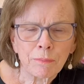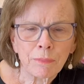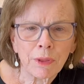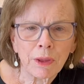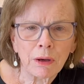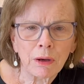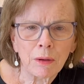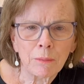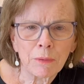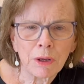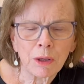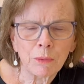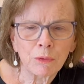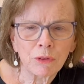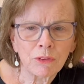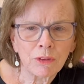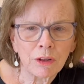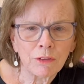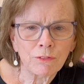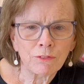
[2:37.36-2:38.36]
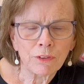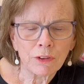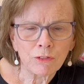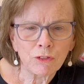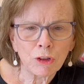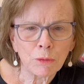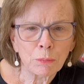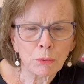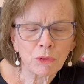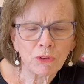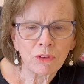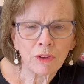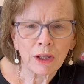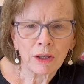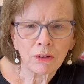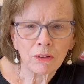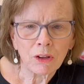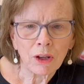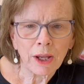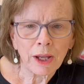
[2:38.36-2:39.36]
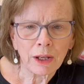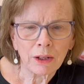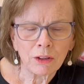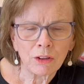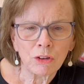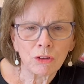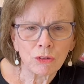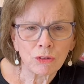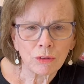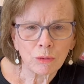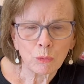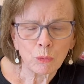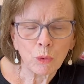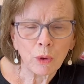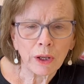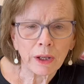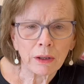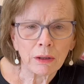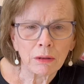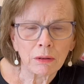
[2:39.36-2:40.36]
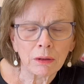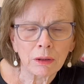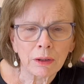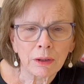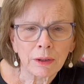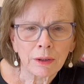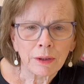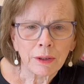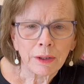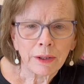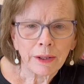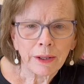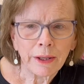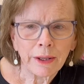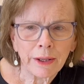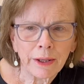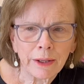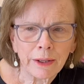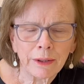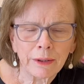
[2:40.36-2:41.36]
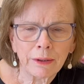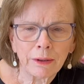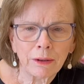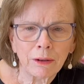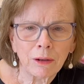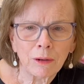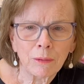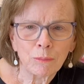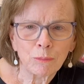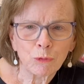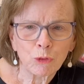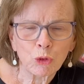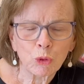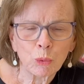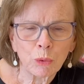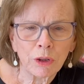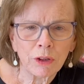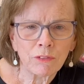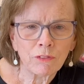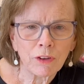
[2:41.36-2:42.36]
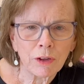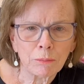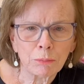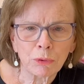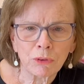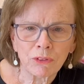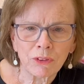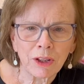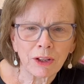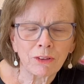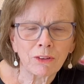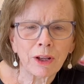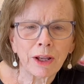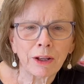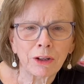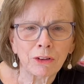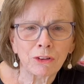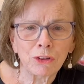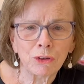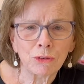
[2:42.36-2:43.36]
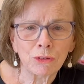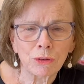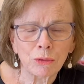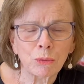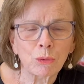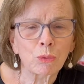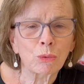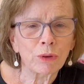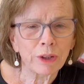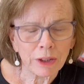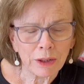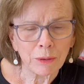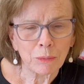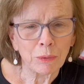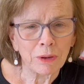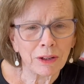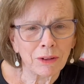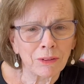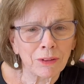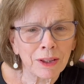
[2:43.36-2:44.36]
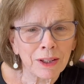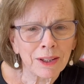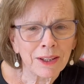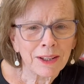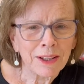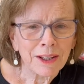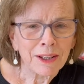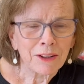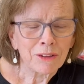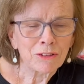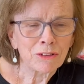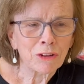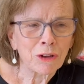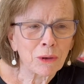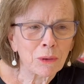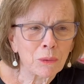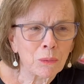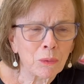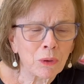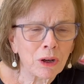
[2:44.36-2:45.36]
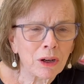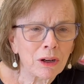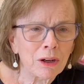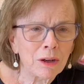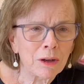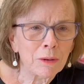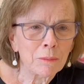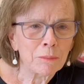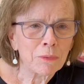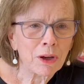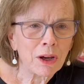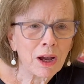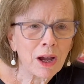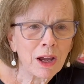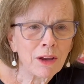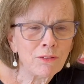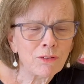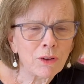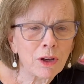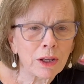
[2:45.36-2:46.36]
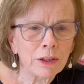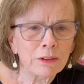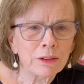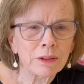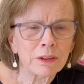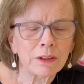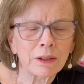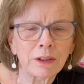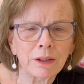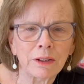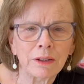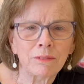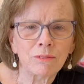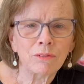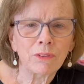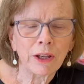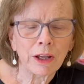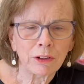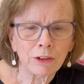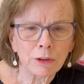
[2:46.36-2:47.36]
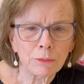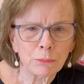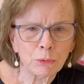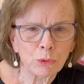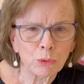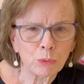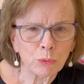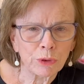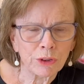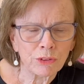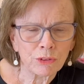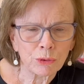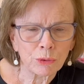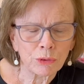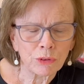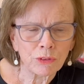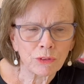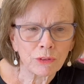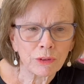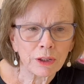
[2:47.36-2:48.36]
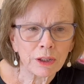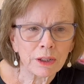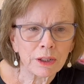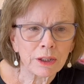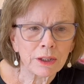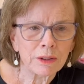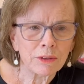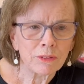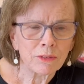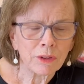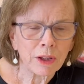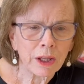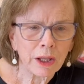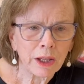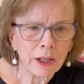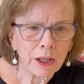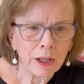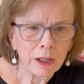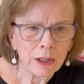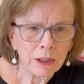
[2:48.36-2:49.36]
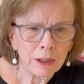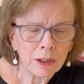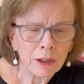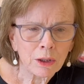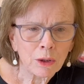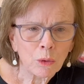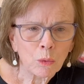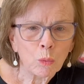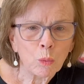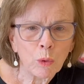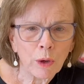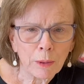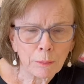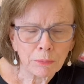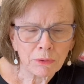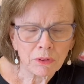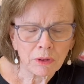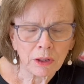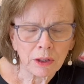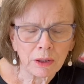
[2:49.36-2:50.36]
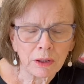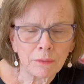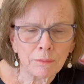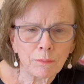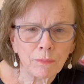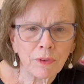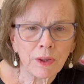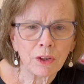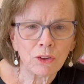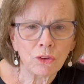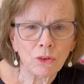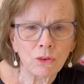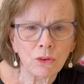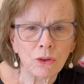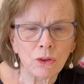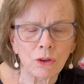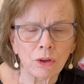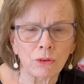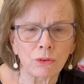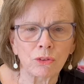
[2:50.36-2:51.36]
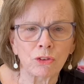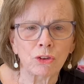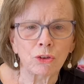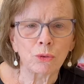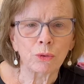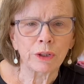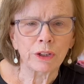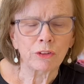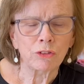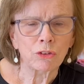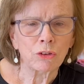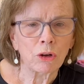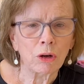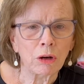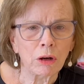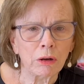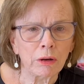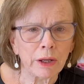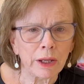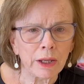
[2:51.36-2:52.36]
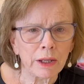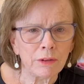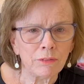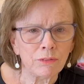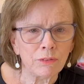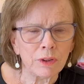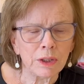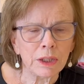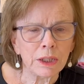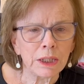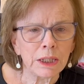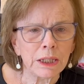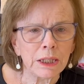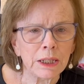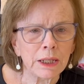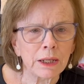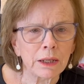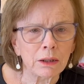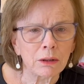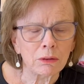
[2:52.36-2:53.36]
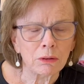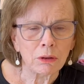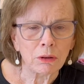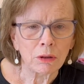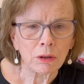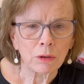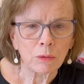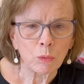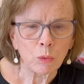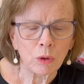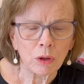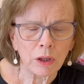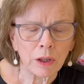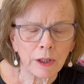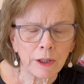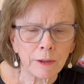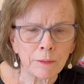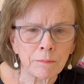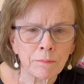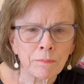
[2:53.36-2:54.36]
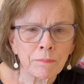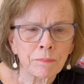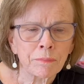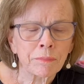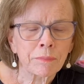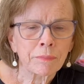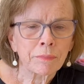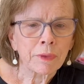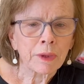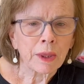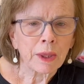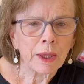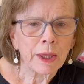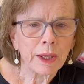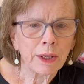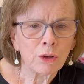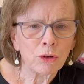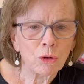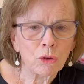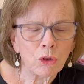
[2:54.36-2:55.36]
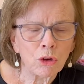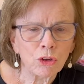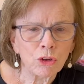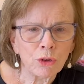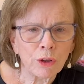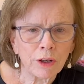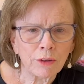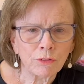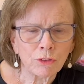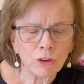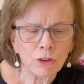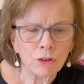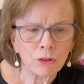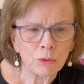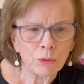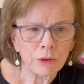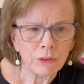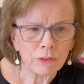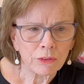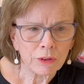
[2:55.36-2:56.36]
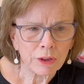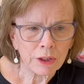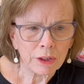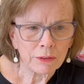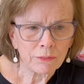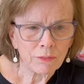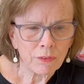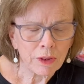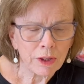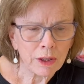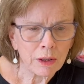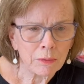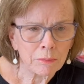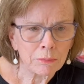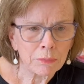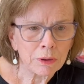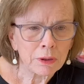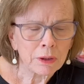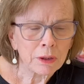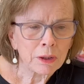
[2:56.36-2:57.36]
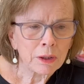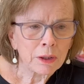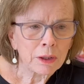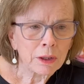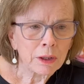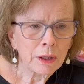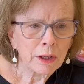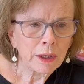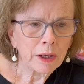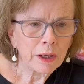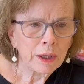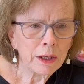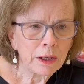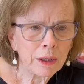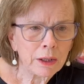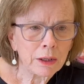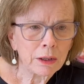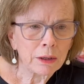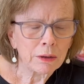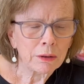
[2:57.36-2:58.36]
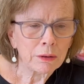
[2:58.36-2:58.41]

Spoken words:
I would say 50% know how to use it well, and 25% know how to use it really well. So I find it an invaluable resource. It is a website that you can go to, and it's Ravelry. And all you have to do is give them a